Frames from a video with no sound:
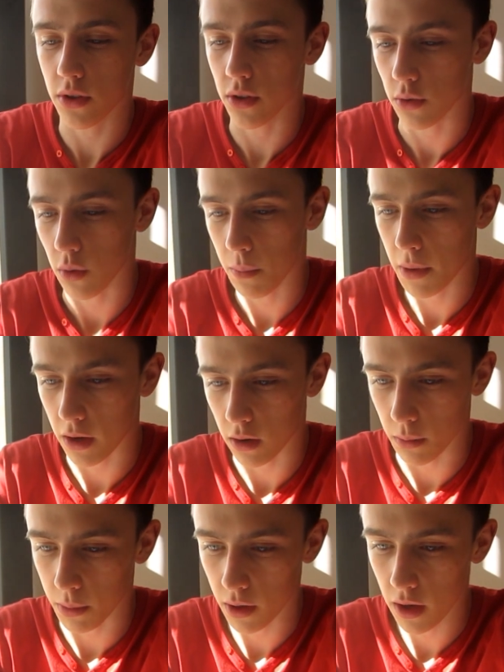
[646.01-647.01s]
to pick
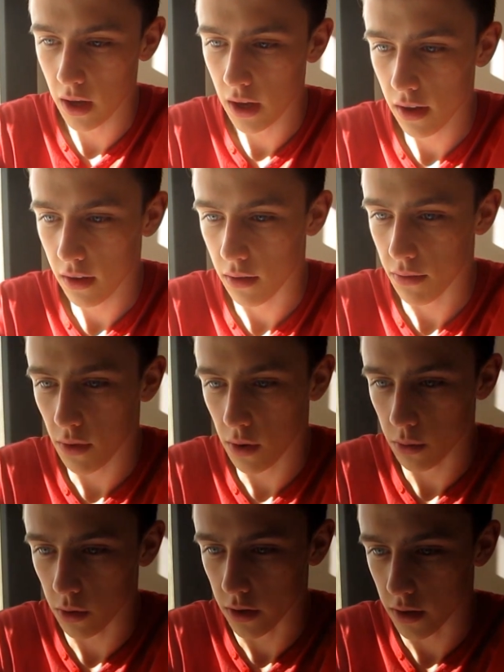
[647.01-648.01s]
up the
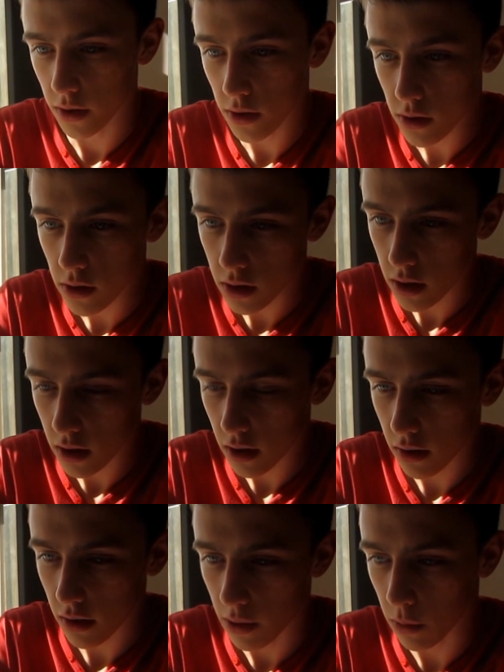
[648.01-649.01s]
folders,
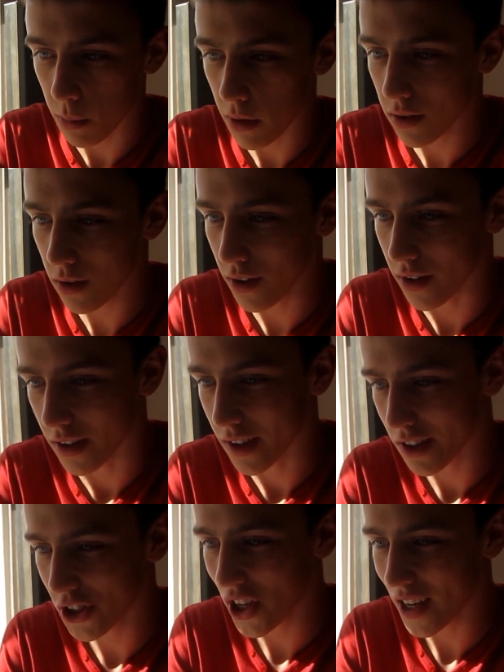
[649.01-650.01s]
it will be done.
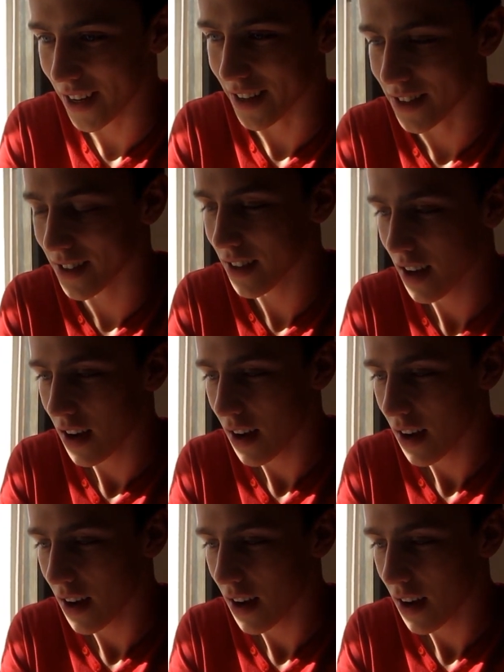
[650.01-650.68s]
Genius.